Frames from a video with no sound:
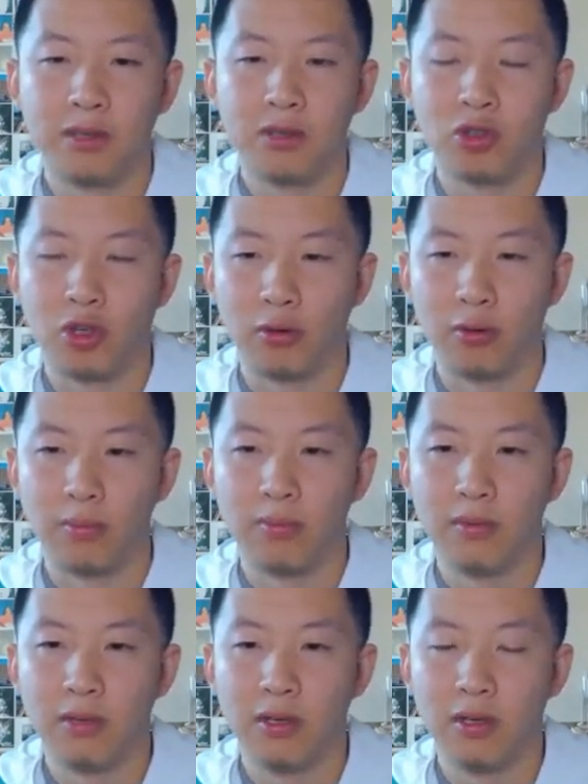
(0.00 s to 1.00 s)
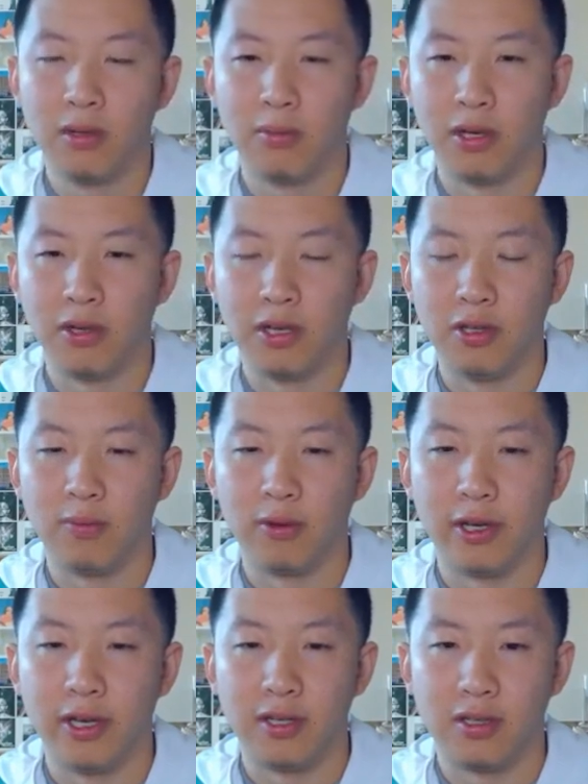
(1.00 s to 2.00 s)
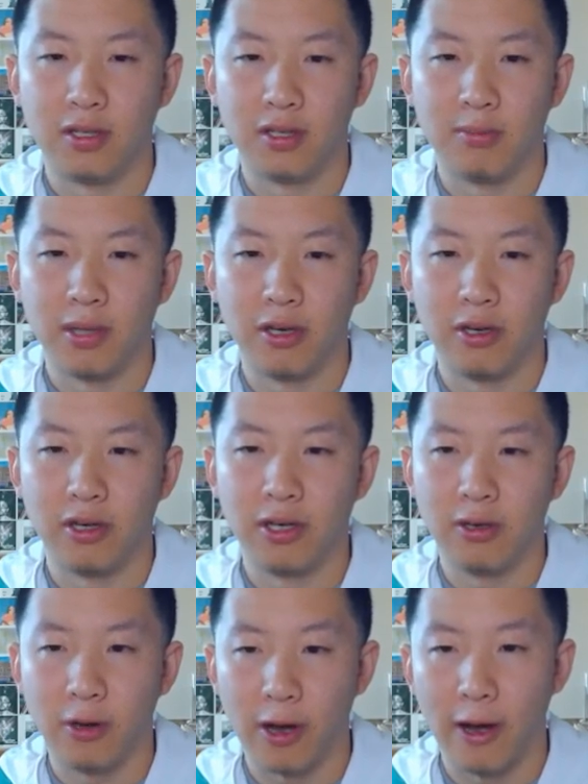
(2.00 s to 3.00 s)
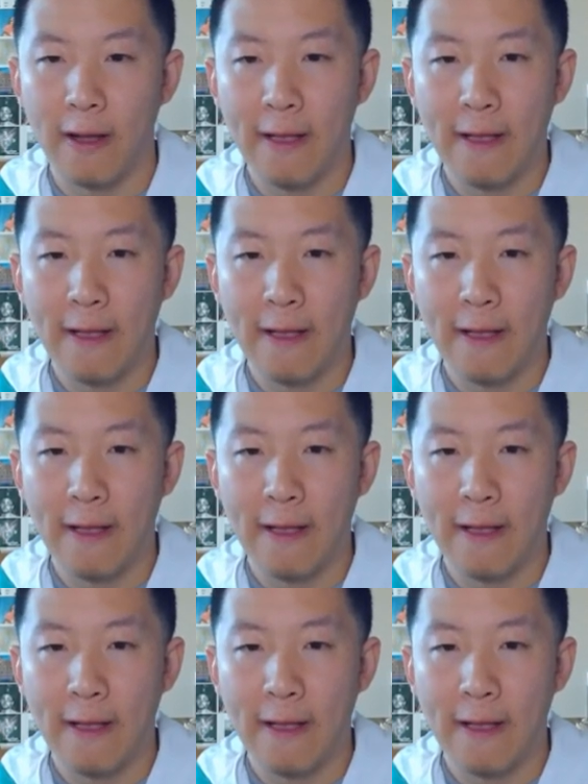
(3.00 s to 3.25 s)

Trick Room. But they do Blade into Magearna. Okay.